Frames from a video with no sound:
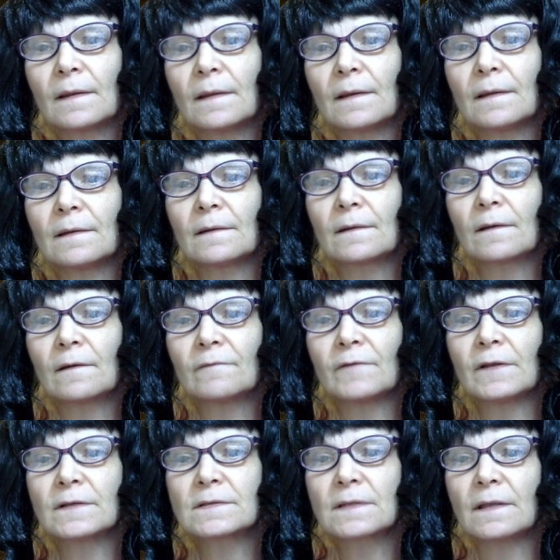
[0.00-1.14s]
And
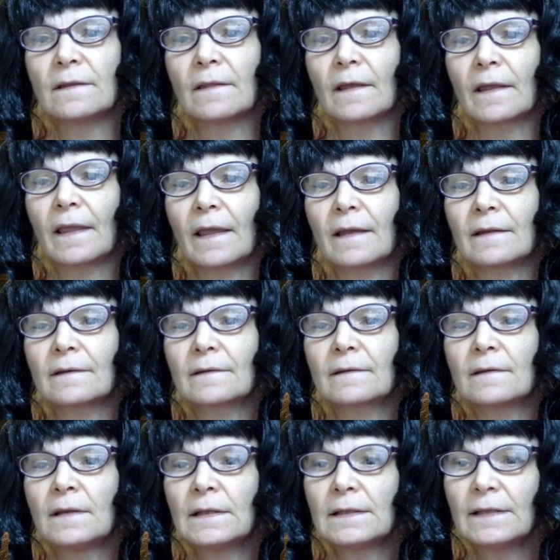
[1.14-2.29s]
obviously, I can't
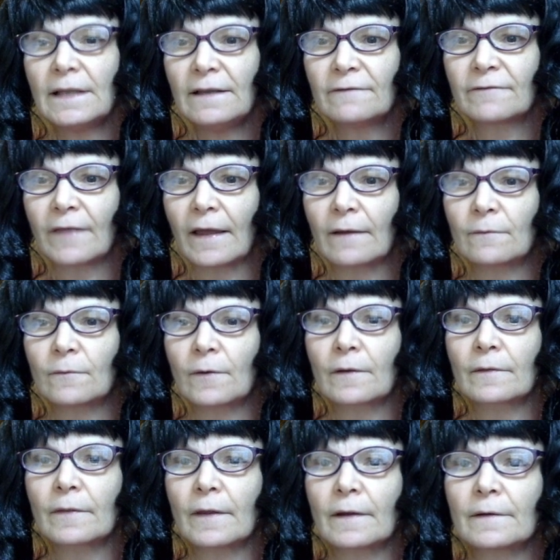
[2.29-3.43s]
leave that
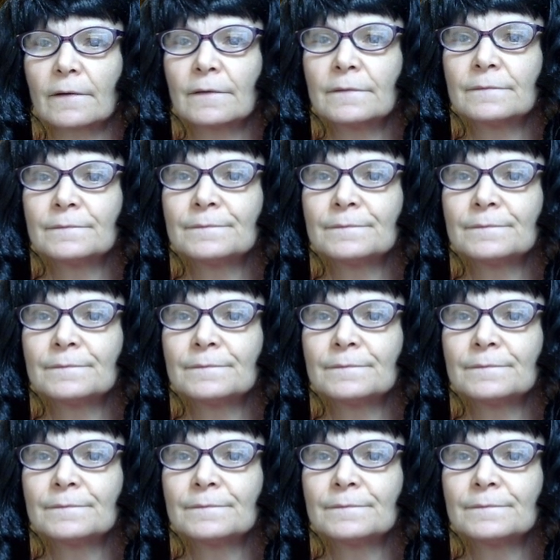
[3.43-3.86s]
rook there.